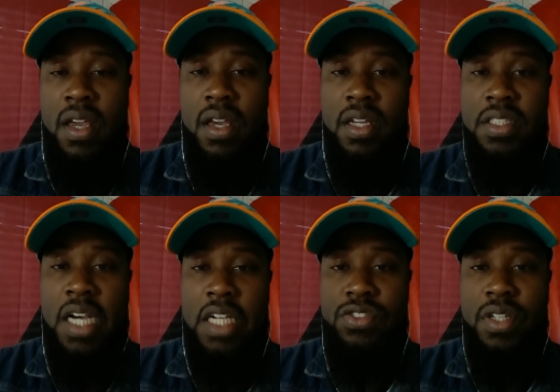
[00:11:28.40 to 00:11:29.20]

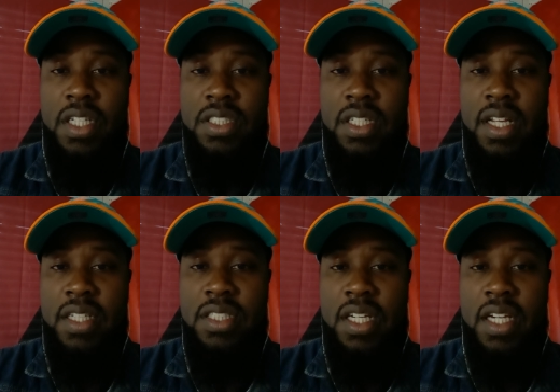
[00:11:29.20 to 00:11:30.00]
indoctrination
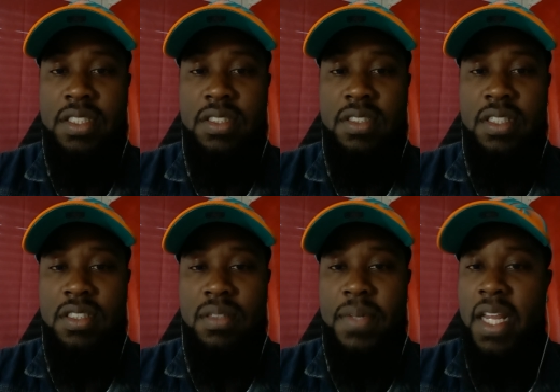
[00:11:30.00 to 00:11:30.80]
education
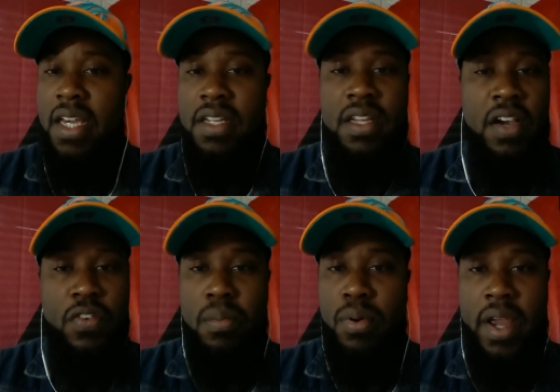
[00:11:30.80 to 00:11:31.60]
system, and they could
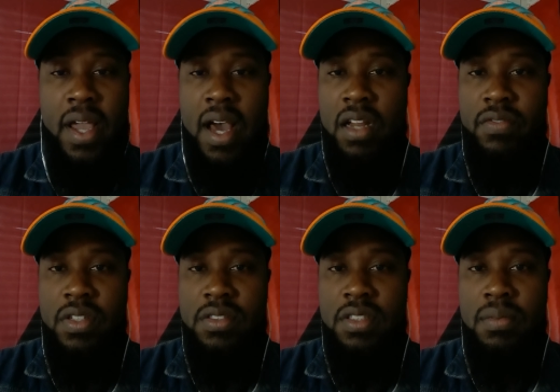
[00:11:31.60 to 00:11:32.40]
never break out of
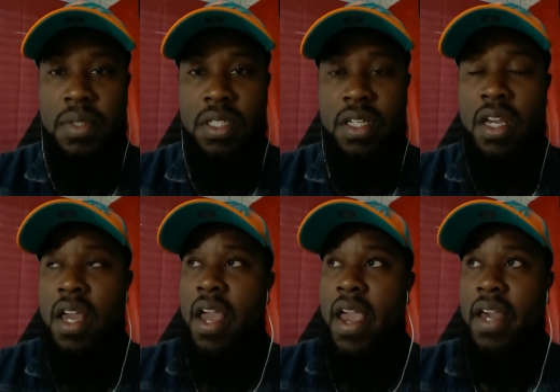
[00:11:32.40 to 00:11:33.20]
it seemingly.
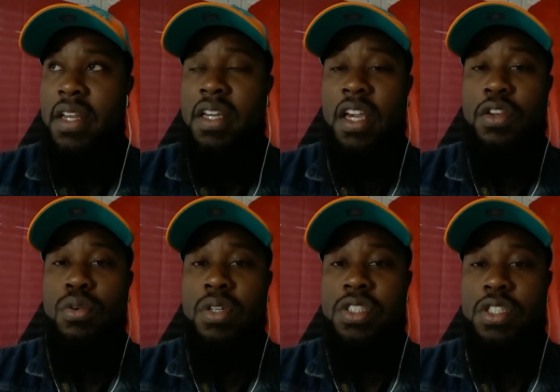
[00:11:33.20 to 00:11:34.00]
And again,
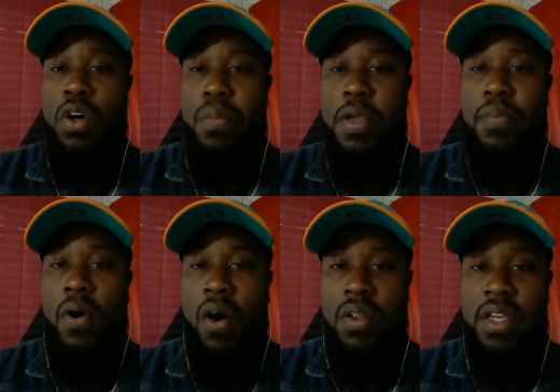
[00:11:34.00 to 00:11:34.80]
you could show people
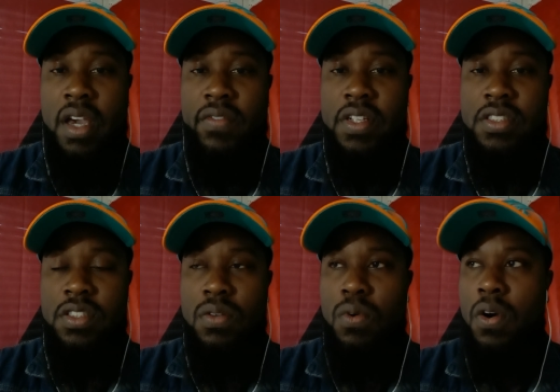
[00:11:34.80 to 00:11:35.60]
all the evidence
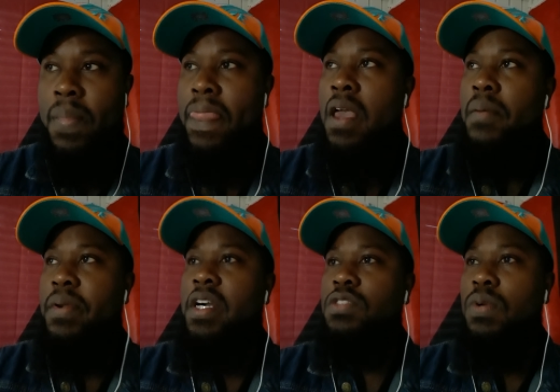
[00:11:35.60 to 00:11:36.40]
in the world
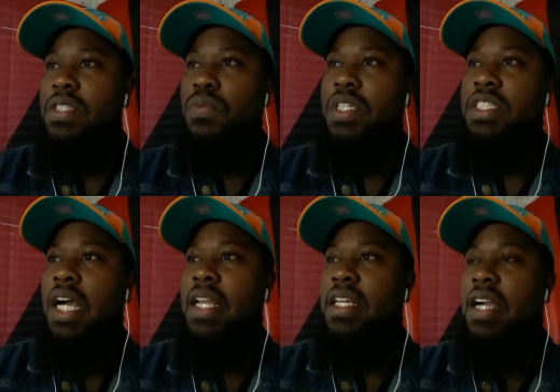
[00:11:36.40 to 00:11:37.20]
because what what
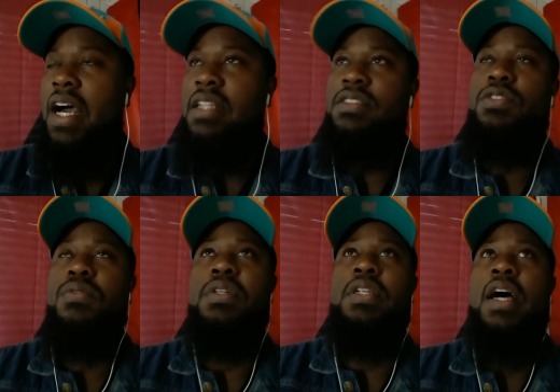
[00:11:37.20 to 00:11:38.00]
Johnny Gat is
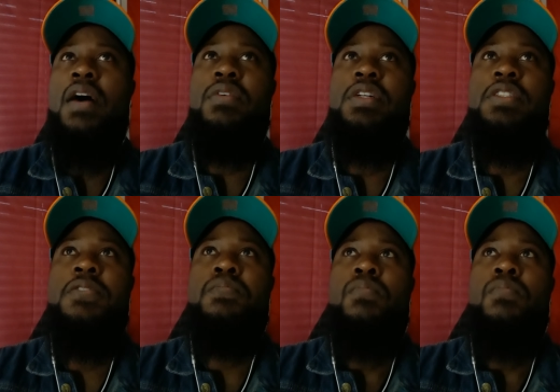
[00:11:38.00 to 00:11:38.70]
doing now is